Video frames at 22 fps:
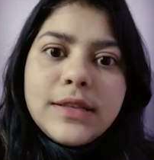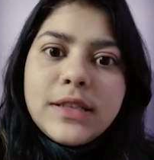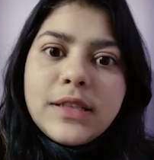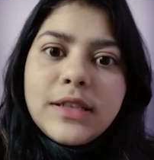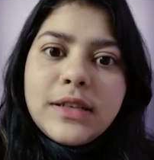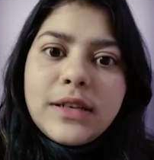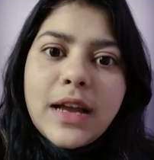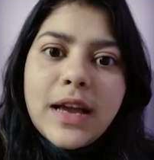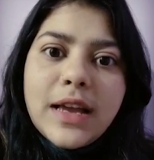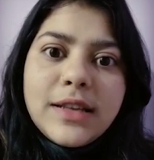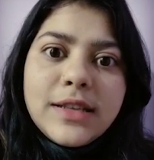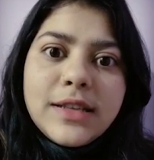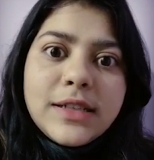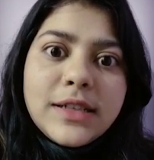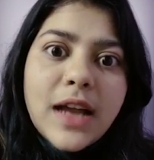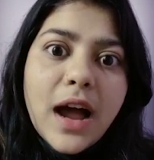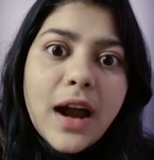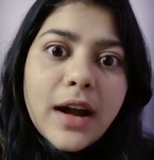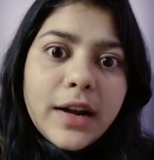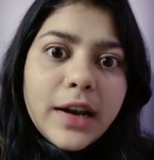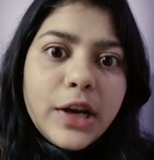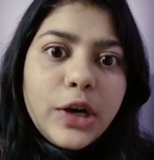I
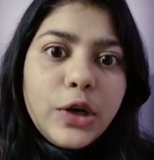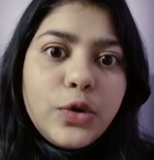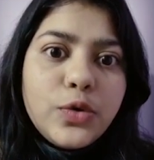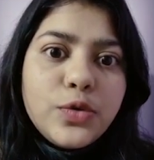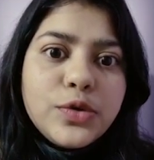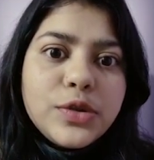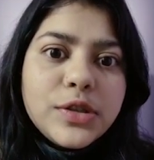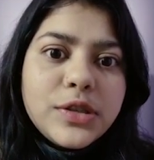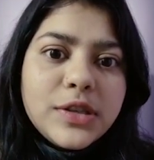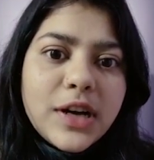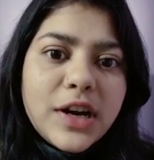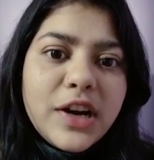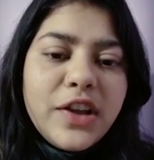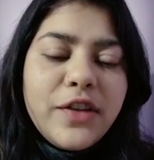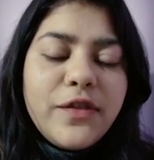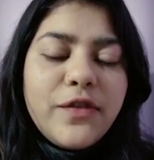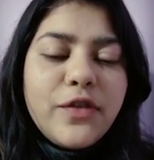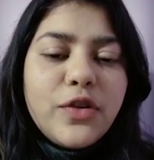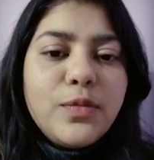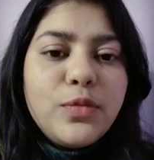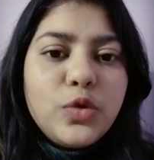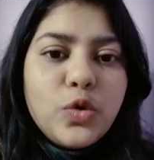started to study
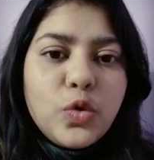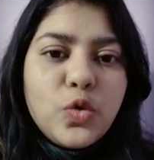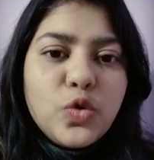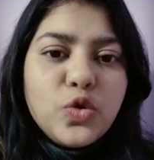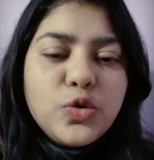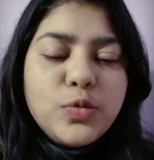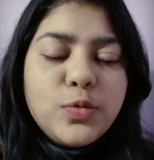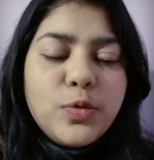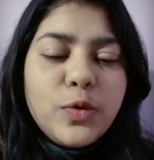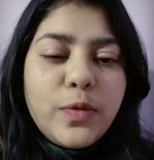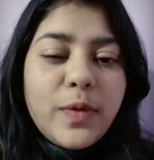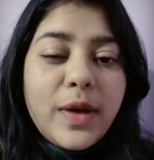from those books.